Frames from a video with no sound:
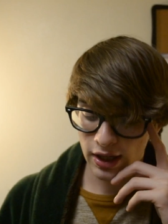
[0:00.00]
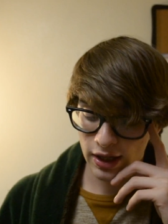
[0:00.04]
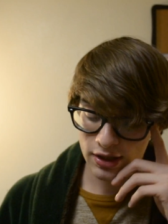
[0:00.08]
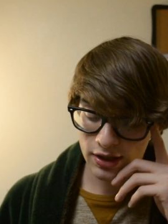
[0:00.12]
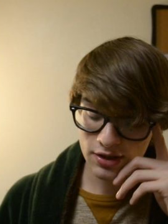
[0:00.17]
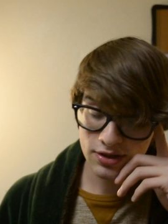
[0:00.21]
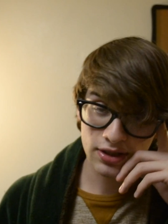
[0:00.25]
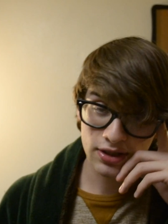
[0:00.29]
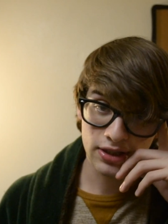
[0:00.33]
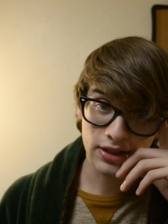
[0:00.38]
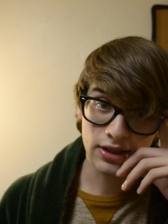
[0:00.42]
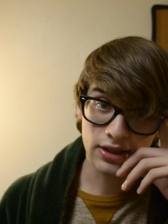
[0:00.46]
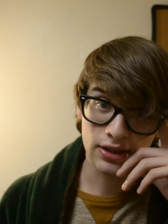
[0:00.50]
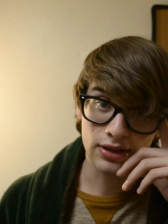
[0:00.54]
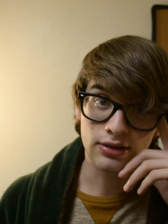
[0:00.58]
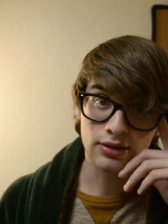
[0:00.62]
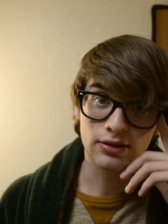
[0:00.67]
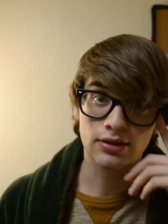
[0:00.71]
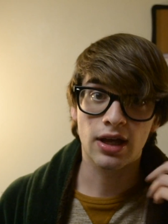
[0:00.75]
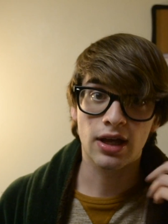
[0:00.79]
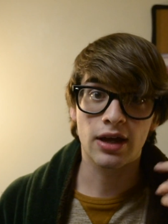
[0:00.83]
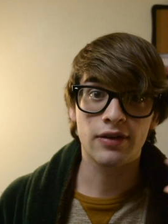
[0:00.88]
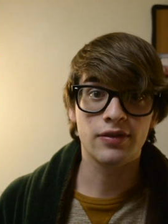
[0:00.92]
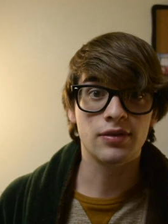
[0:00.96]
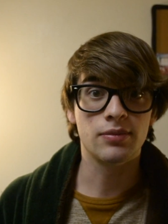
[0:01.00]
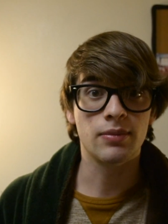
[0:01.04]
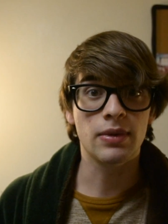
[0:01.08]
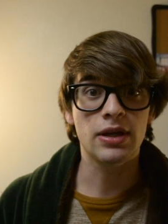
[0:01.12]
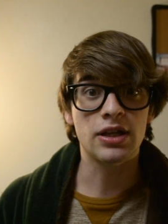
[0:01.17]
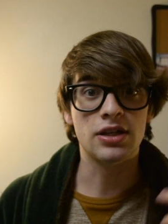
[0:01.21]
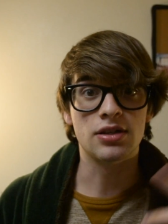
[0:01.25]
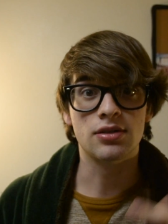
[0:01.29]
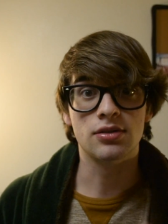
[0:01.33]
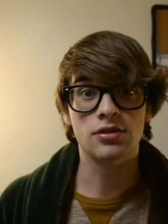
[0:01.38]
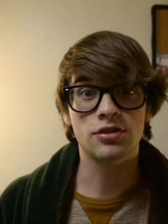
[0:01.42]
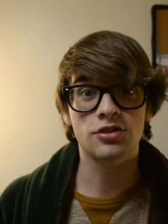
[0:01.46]
actually haven't
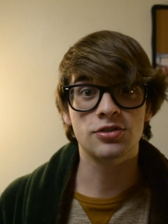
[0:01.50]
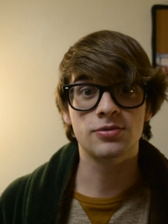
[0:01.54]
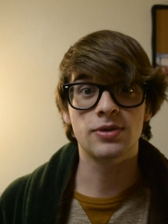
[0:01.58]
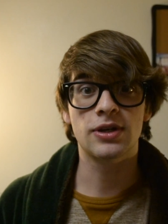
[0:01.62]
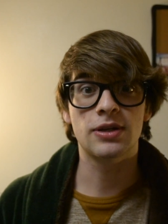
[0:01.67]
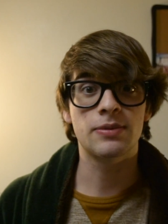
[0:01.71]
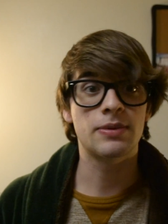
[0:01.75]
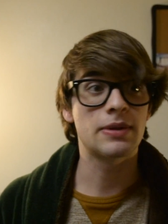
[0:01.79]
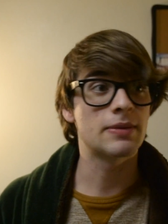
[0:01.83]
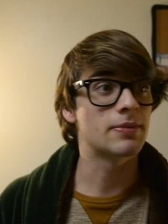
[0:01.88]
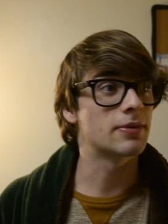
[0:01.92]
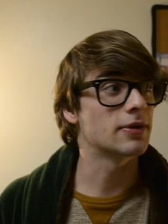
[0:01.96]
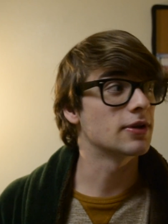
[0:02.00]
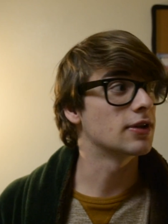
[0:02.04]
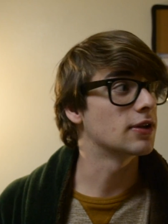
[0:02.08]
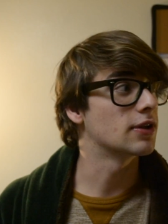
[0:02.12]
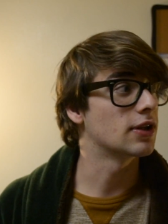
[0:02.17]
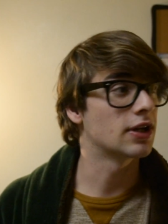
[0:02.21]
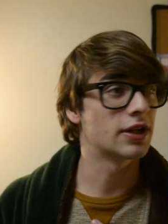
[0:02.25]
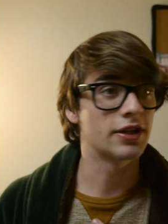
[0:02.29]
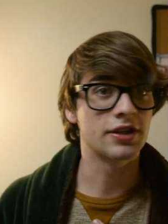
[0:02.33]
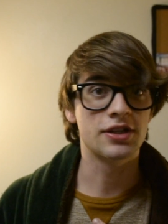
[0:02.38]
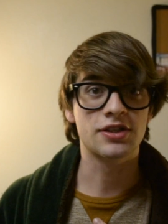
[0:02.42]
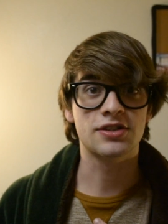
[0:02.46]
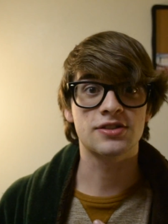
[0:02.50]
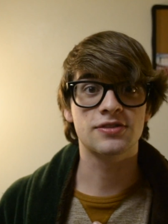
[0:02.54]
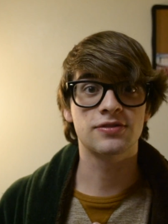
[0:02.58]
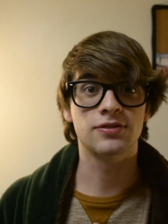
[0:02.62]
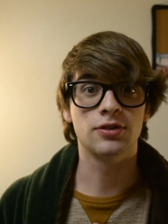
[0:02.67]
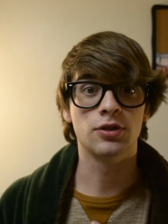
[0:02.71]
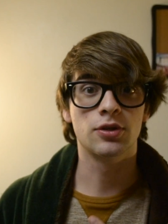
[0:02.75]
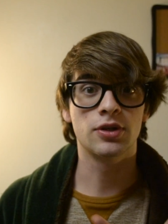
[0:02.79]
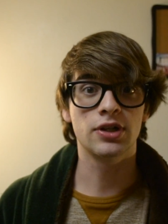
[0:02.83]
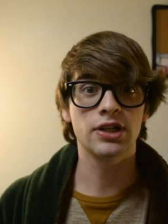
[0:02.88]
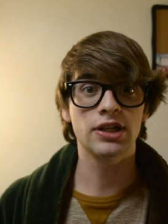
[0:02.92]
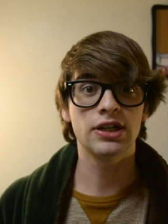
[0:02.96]
met too many people on this
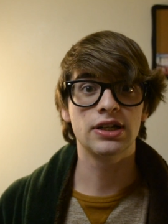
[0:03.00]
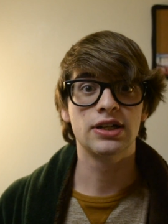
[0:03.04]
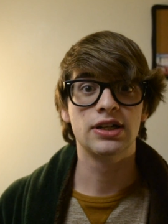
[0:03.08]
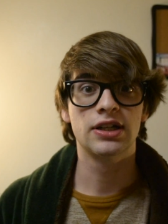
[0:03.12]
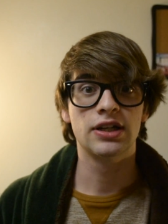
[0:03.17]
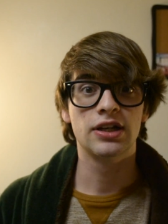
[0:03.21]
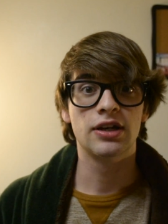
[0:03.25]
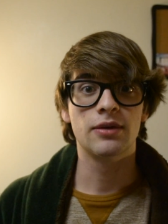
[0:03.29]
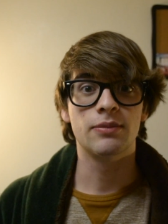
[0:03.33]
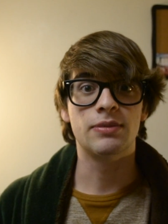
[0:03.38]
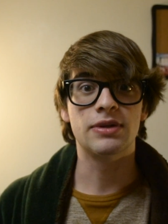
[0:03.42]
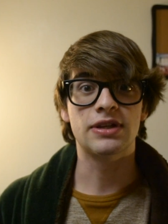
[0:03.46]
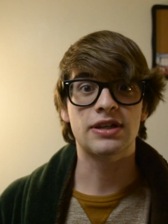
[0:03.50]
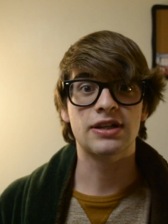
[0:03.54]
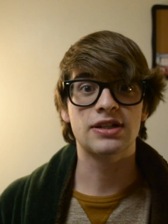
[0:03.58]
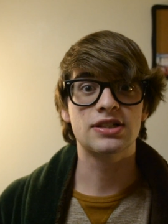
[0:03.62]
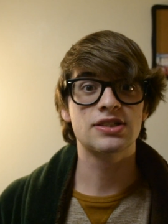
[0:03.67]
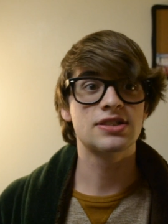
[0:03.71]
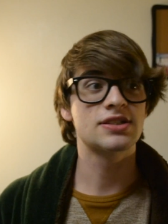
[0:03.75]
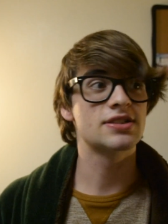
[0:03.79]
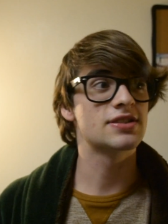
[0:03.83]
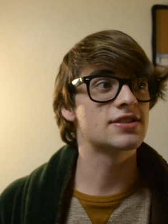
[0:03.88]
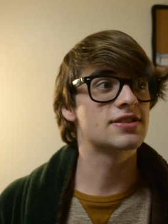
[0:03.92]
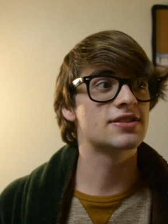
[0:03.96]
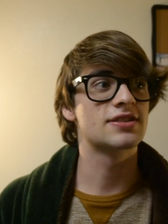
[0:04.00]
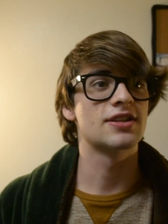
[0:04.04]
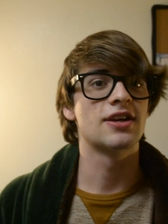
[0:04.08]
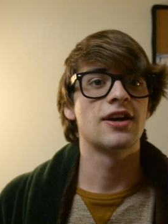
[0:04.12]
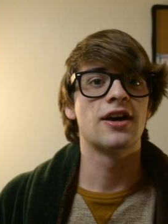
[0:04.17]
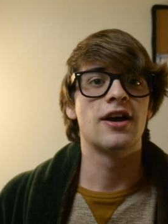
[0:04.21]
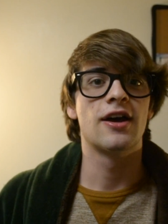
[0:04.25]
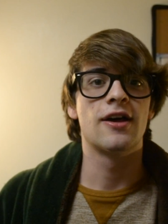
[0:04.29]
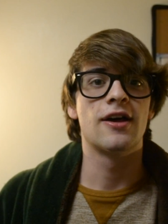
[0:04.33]
floor, because